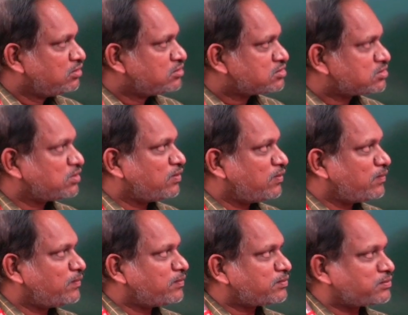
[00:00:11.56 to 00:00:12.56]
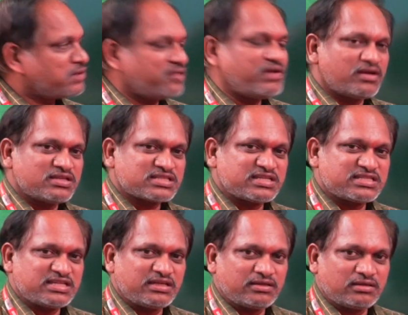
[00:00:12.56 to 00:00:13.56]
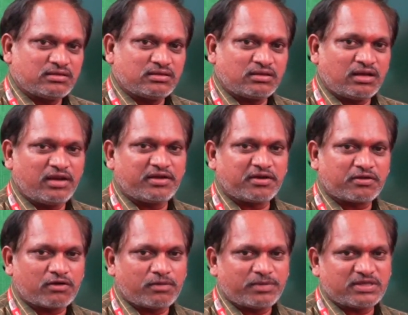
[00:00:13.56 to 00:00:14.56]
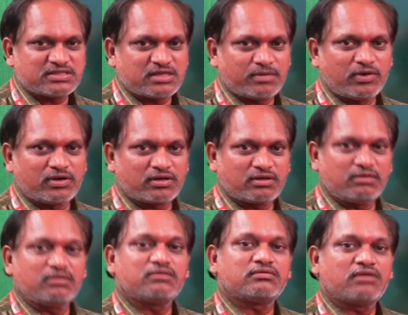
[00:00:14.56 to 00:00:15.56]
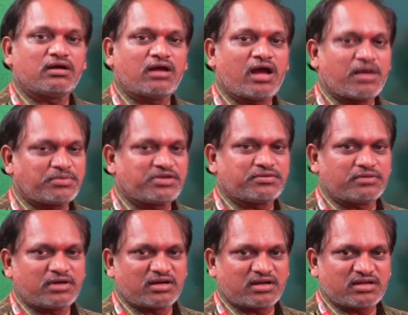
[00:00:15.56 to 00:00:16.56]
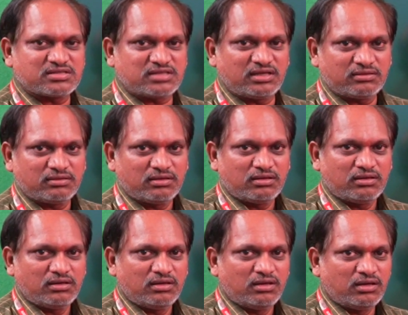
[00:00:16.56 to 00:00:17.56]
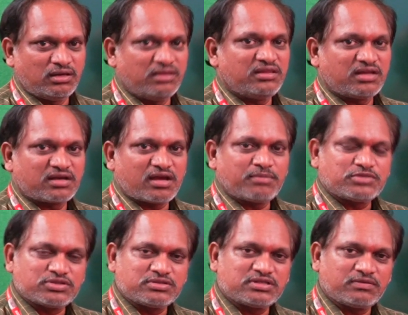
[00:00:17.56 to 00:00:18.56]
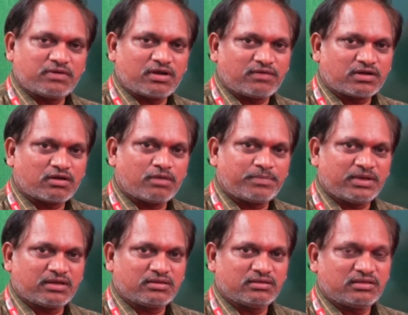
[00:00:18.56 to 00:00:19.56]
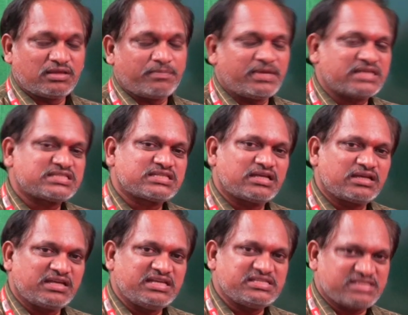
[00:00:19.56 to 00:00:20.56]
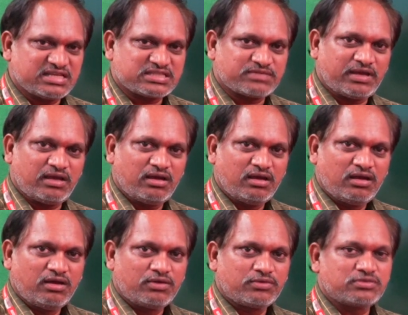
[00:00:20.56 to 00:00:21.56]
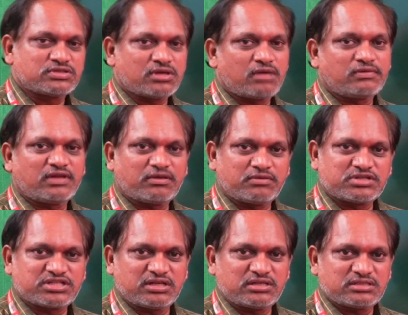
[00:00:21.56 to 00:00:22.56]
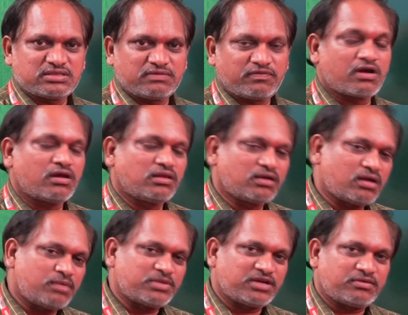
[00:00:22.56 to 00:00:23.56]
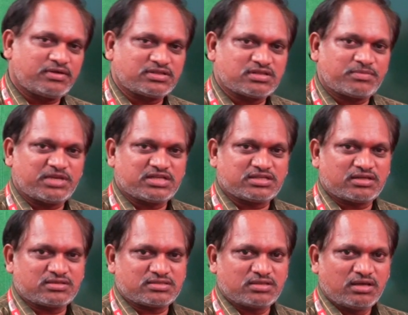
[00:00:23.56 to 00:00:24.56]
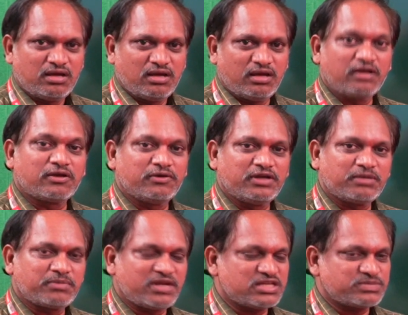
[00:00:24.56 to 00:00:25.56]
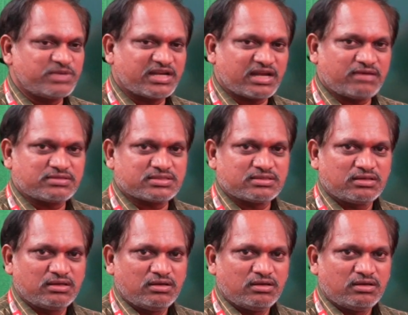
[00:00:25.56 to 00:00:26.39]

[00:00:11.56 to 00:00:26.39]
So today we are discussing related topics about aptitude and reasoning. In that I am choosing one of the topic, the best and easiest way to solve the questions for all the competitive examinations, including placement drives.